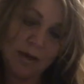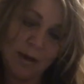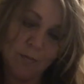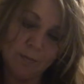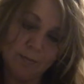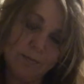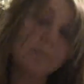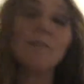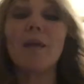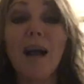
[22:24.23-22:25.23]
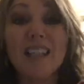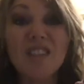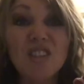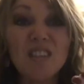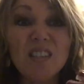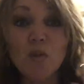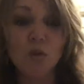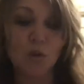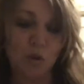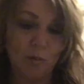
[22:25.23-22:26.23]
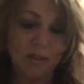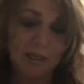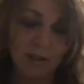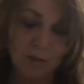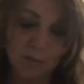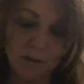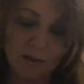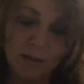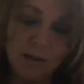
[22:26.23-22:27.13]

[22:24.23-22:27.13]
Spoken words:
now, I just did do my nails, but